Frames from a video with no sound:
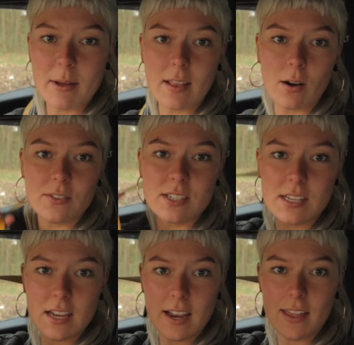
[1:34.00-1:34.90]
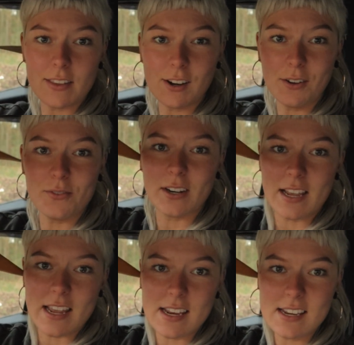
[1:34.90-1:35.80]
and then obviously you get the
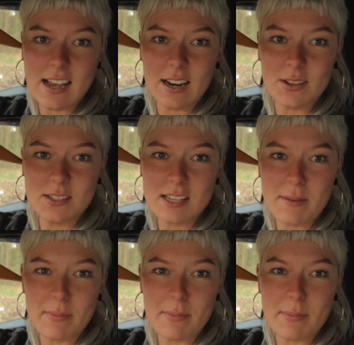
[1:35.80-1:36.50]
lovely yellow seat